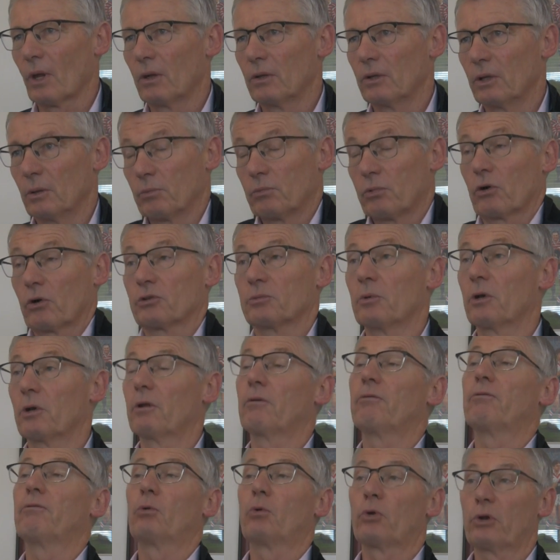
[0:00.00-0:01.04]

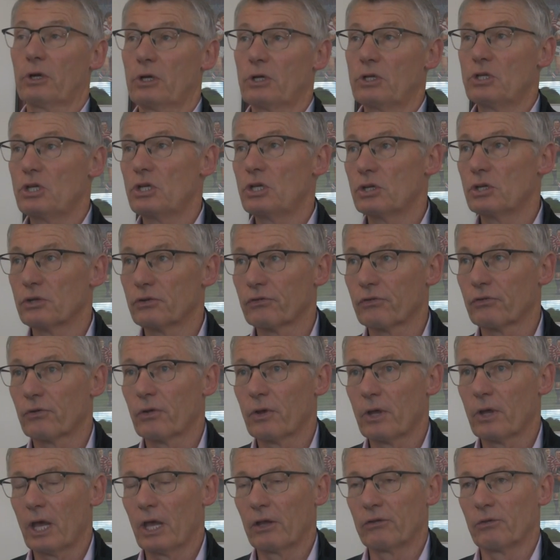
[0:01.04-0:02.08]
approximately 14 years
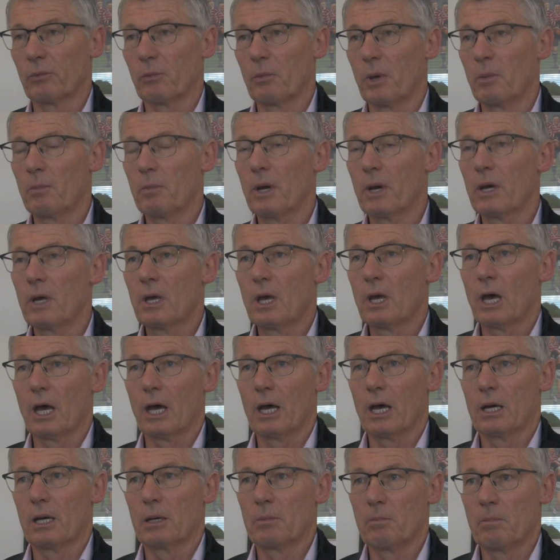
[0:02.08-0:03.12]
as a member,
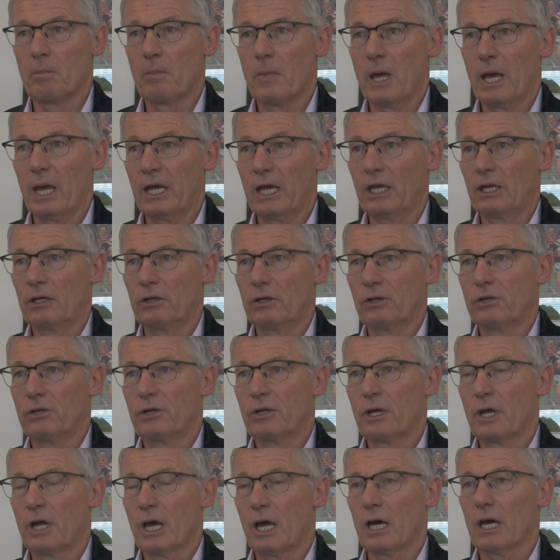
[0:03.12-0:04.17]
and
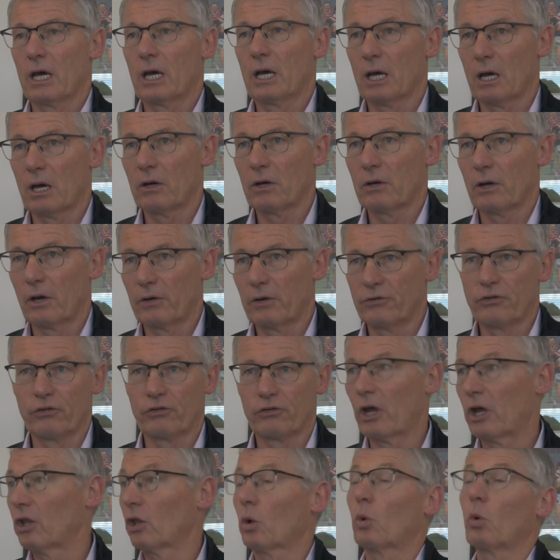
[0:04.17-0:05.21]
I
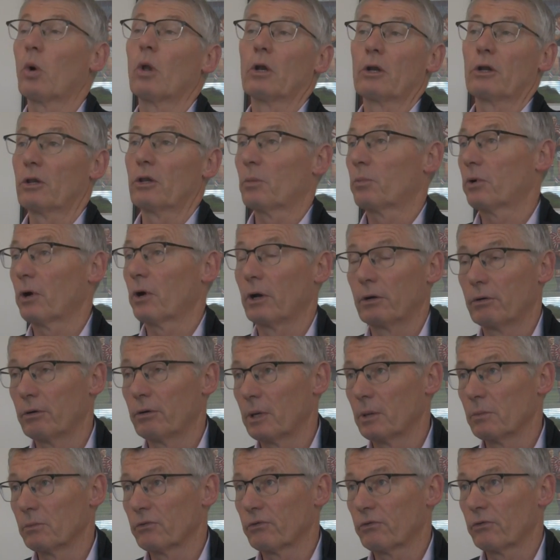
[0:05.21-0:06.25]
just know the quality of the
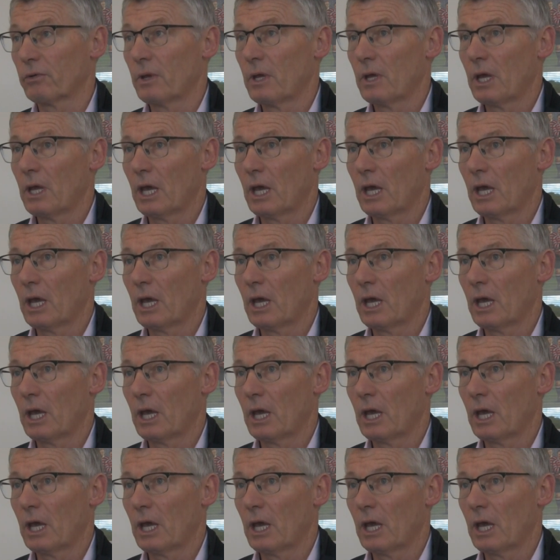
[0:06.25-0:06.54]
programs.